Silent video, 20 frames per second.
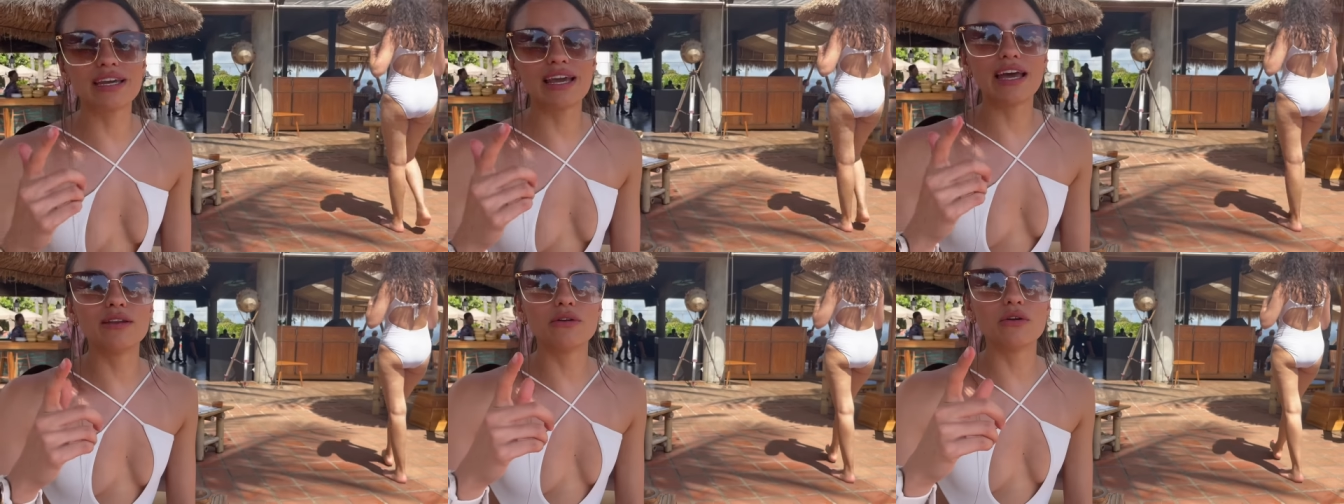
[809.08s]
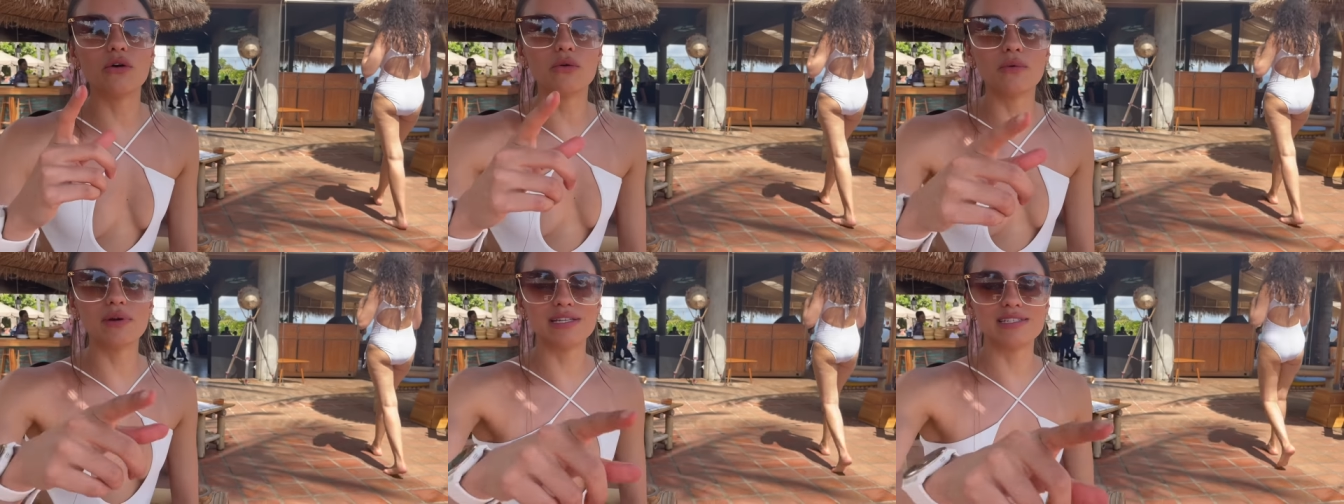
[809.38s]
and
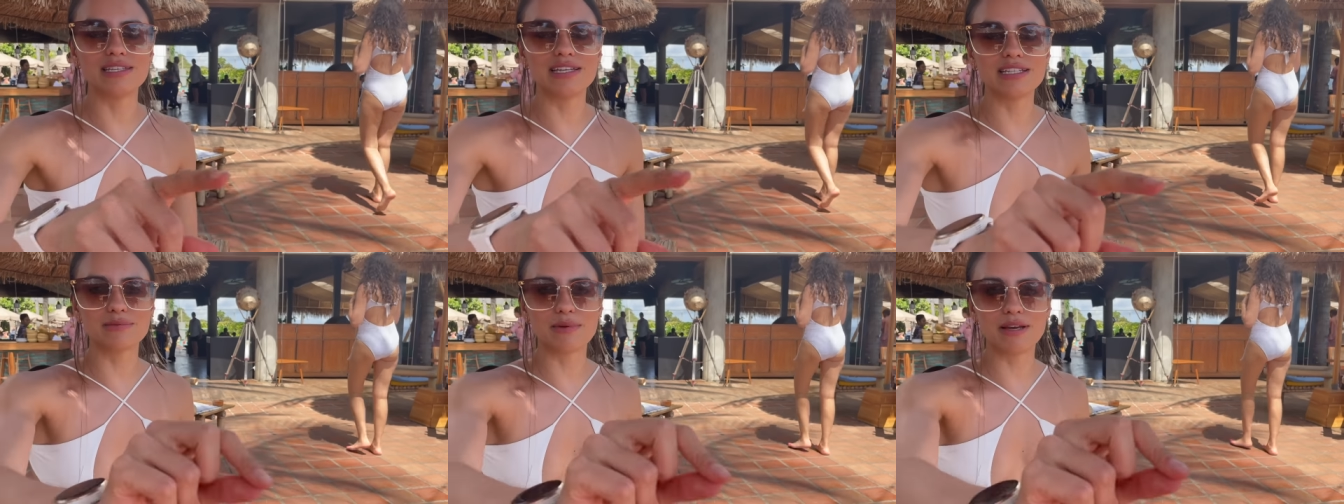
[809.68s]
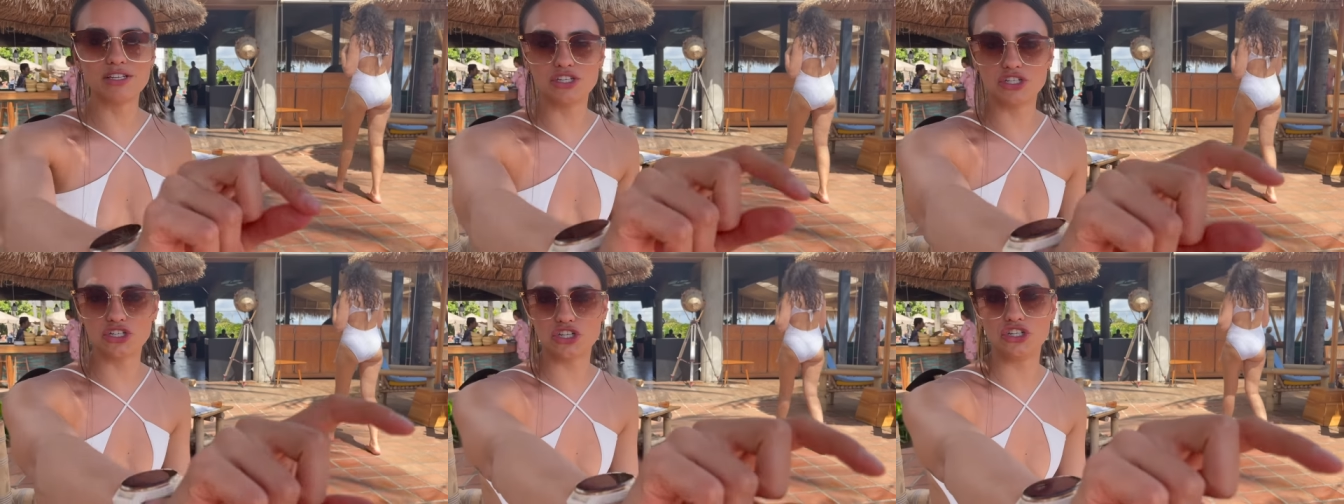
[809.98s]
all we see is my
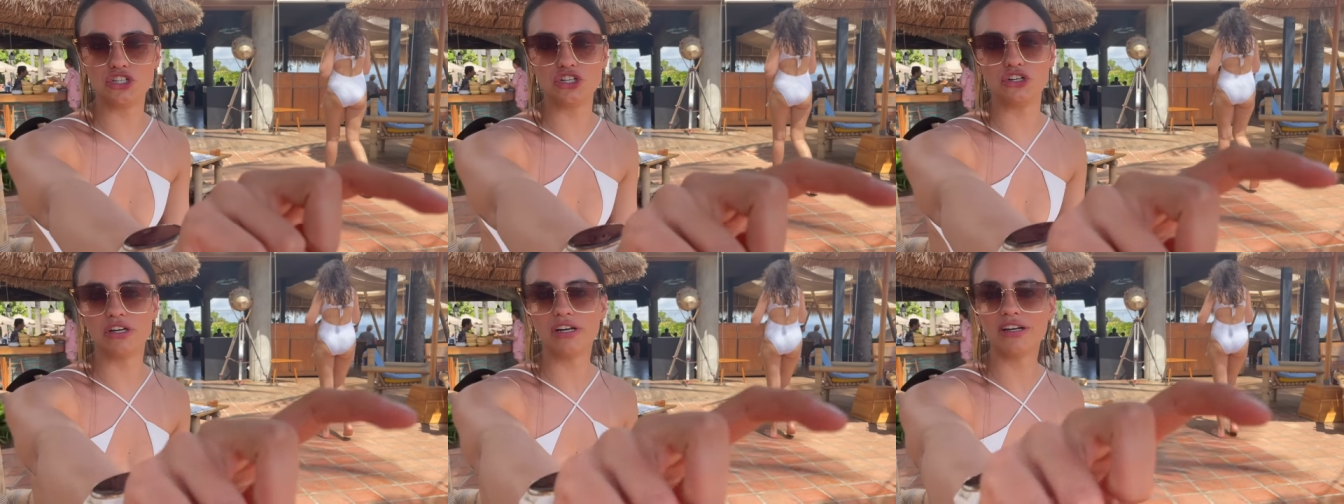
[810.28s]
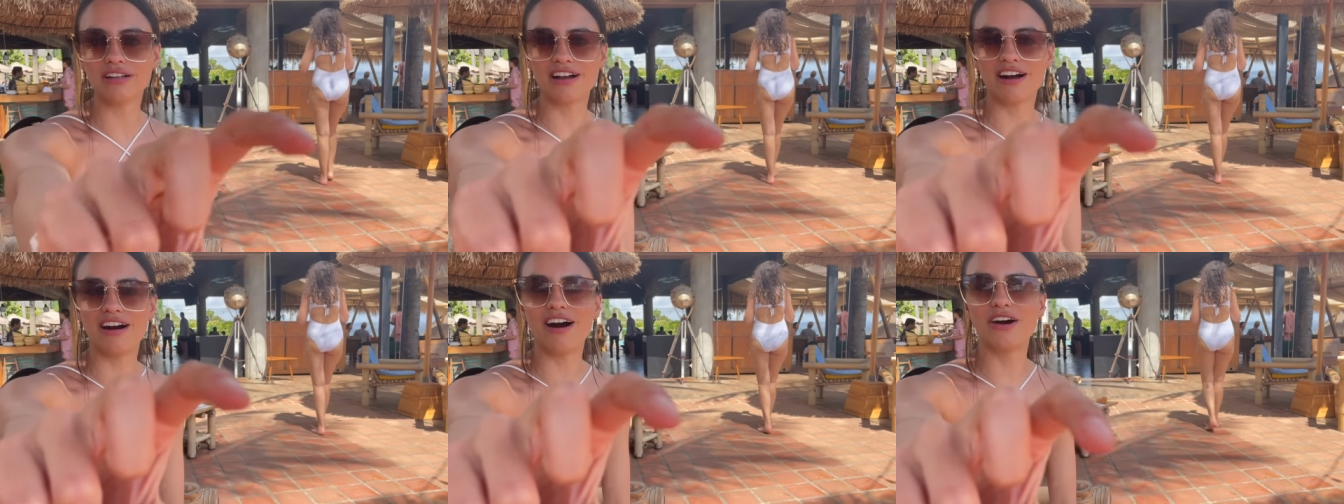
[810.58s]
student
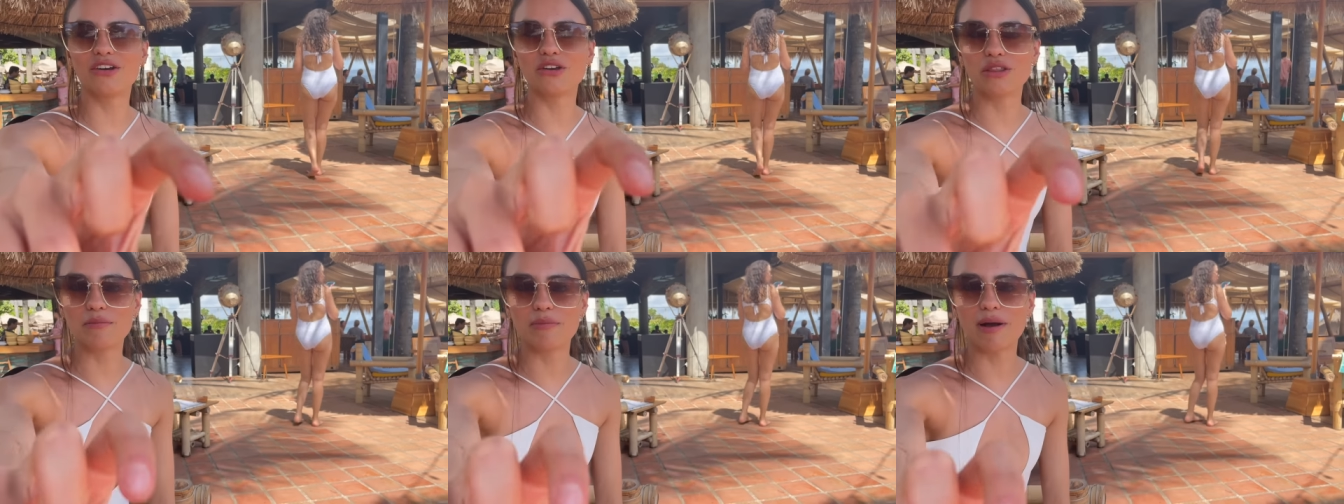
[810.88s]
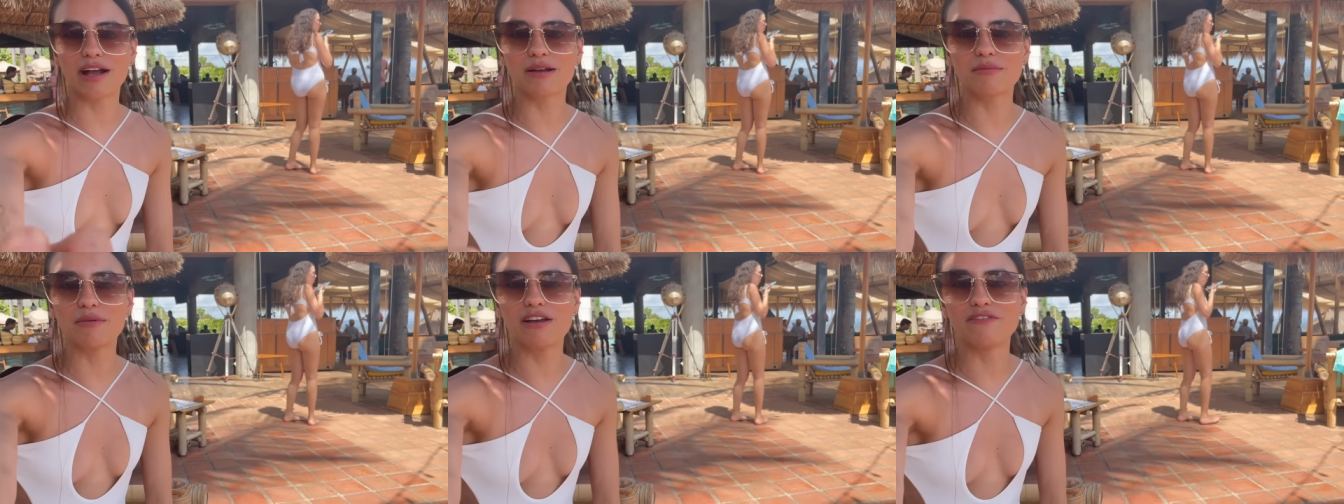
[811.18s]
card on the
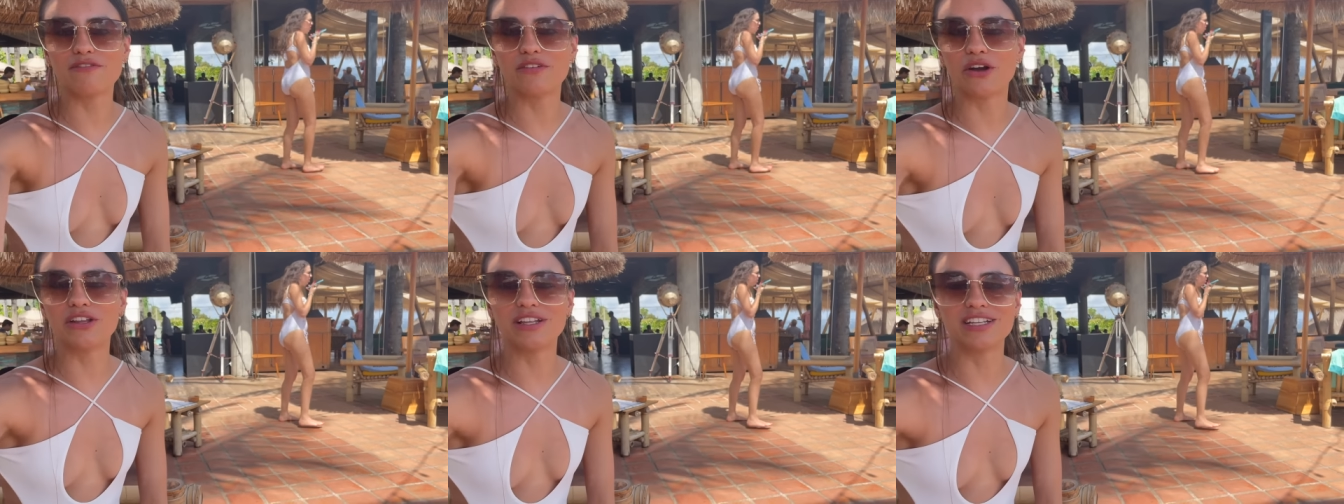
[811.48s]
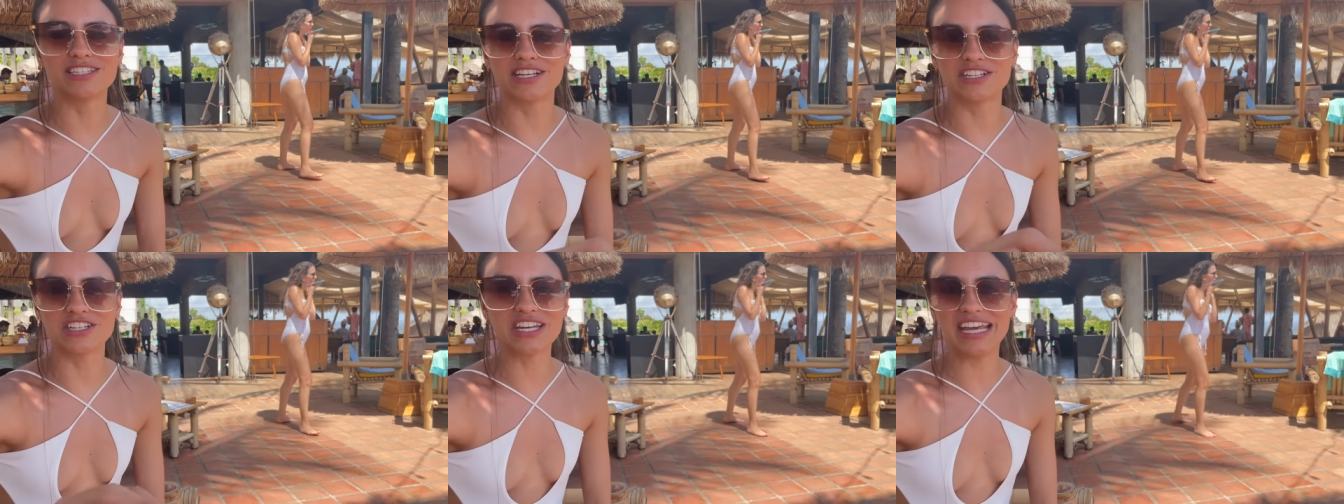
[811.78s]
back of my phone. It's
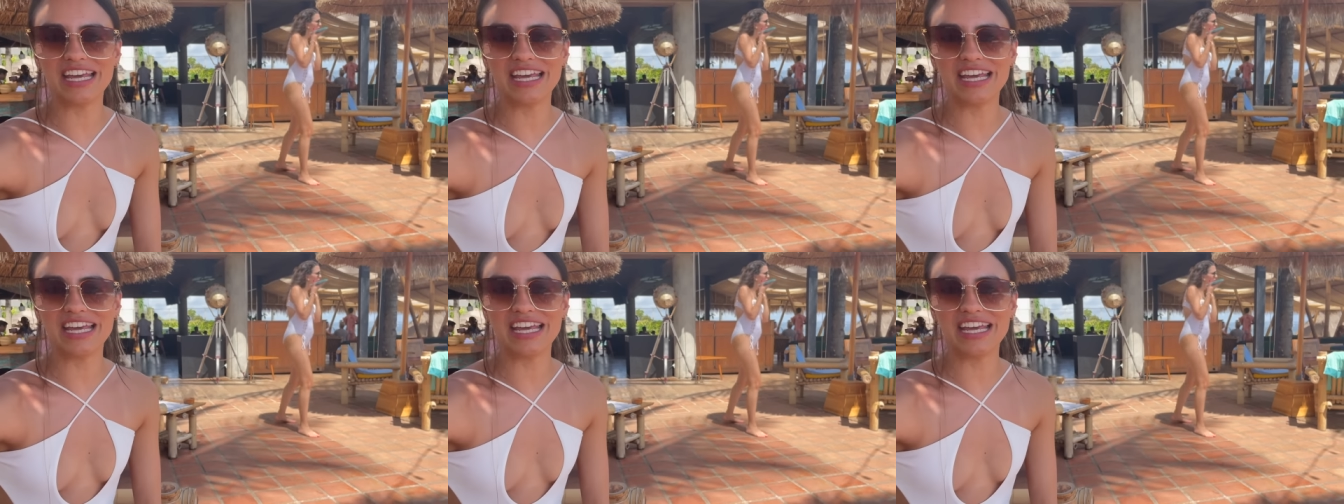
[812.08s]
such an